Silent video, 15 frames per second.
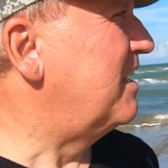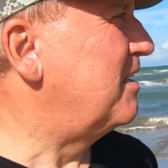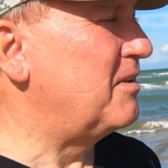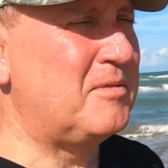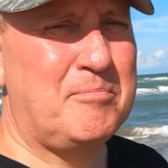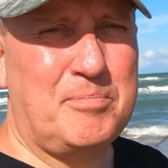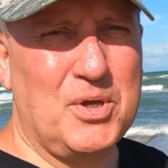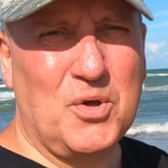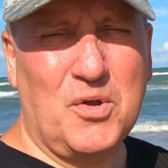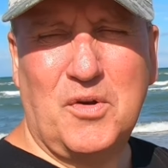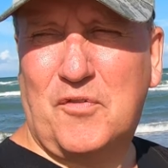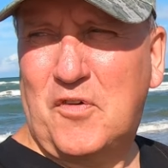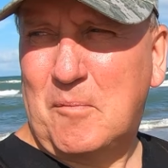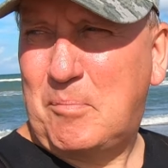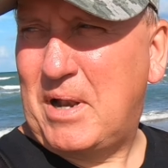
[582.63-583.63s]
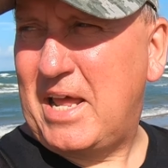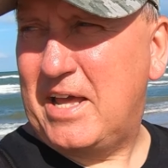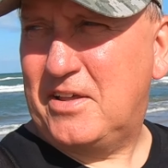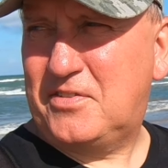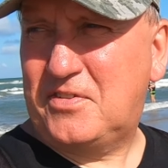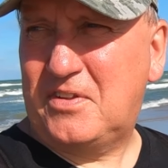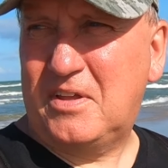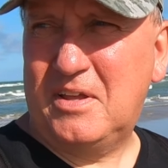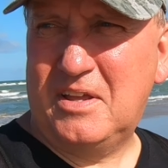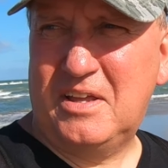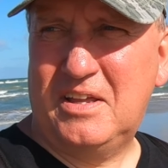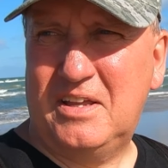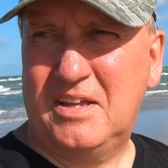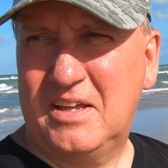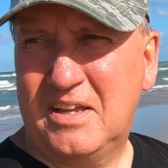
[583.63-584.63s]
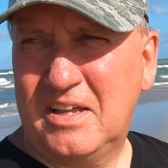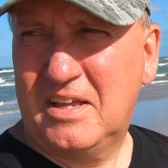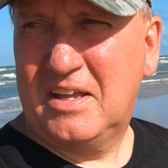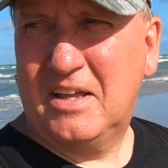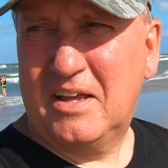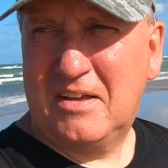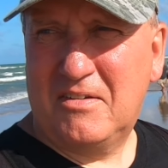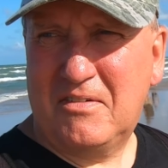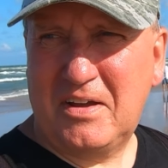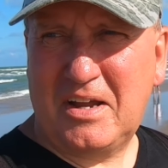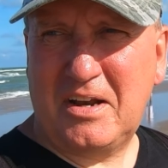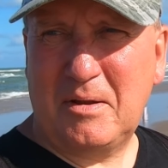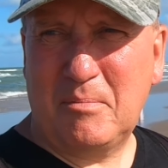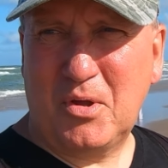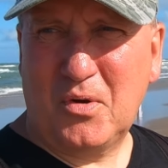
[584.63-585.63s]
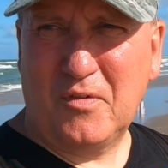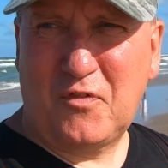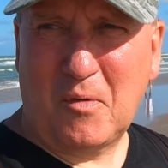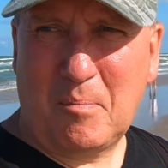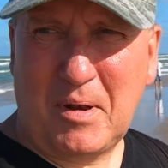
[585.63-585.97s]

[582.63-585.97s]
It's a beautiful place. Very beautiful